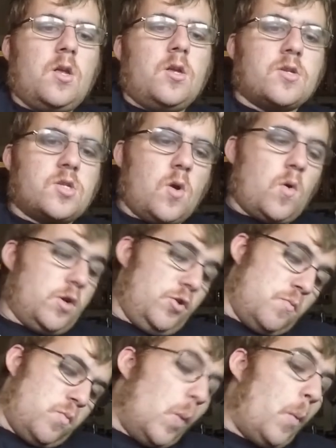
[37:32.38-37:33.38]
So, or
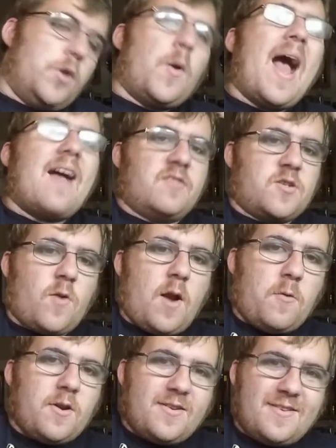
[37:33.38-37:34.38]
you have to scry
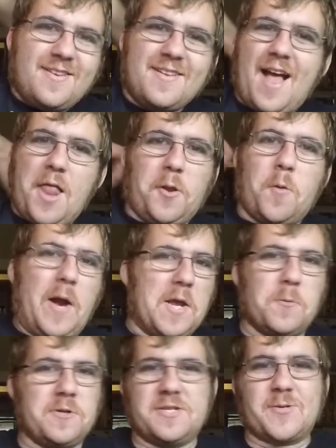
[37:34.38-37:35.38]
1. I don't know why
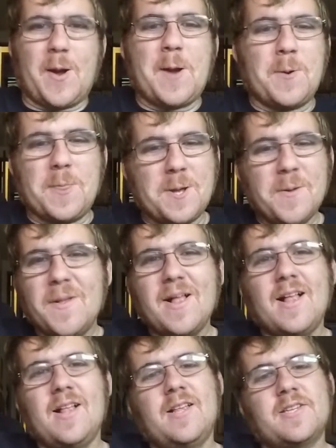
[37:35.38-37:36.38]
you wouldn't scry 1 though.
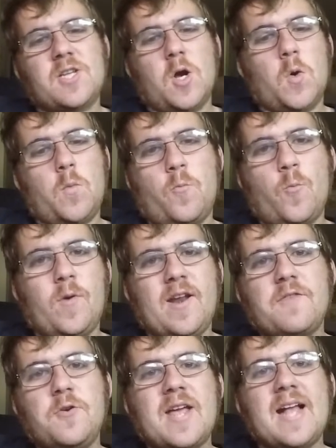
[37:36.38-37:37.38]
So
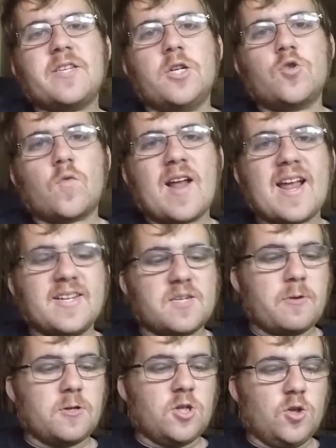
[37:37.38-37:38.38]
whenever you cast a dragon
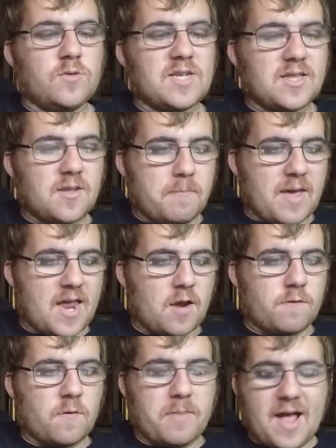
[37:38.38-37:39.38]
spell using the mana
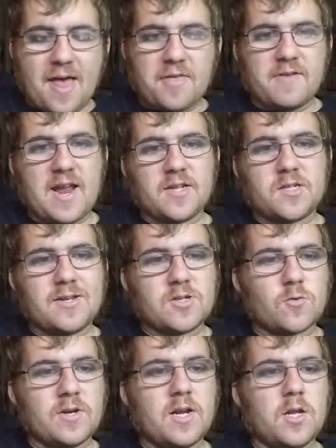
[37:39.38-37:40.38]
from Path of
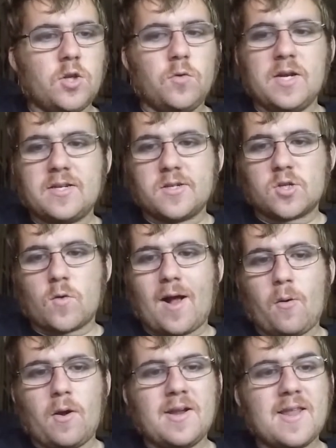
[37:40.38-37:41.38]
Ancestry, you get to scry
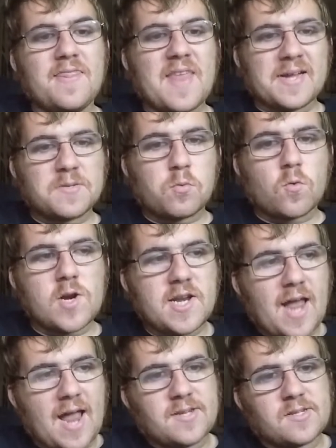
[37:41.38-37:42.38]
1. That's pretty
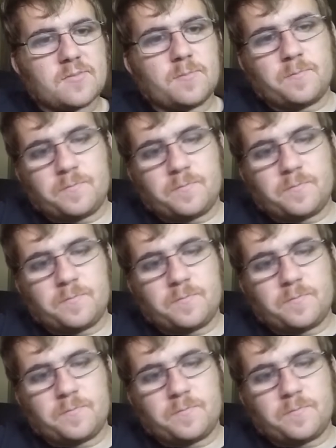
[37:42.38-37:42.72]
nice.